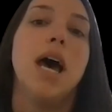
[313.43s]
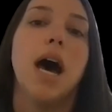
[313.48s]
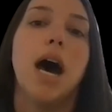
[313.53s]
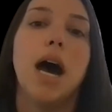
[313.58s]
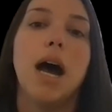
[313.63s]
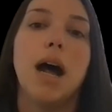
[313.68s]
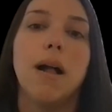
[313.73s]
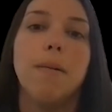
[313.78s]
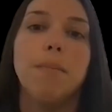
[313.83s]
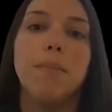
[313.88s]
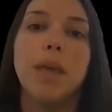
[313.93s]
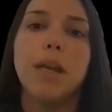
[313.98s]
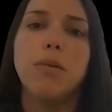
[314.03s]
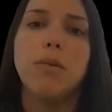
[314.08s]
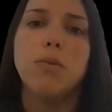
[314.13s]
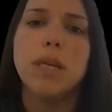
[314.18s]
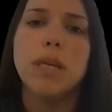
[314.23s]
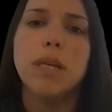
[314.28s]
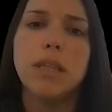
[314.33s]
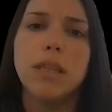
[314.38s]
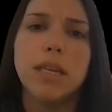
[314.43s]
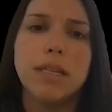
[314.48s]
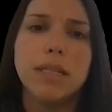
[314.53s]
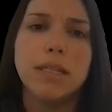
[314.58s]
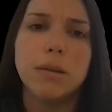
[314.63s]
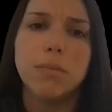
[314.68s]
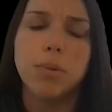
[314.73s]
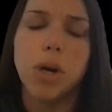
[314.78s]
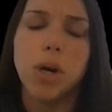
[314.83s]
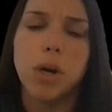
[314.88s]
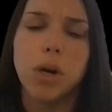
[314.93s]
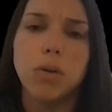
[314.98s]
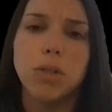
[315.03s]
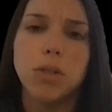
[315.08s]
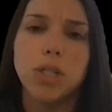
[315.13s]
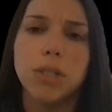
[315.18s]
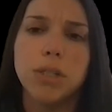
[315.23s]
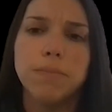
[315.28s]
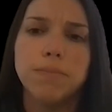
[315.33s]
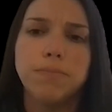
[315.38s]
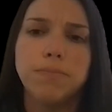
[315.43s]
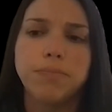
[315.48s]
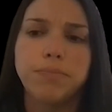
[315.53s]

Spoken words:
And with this approach,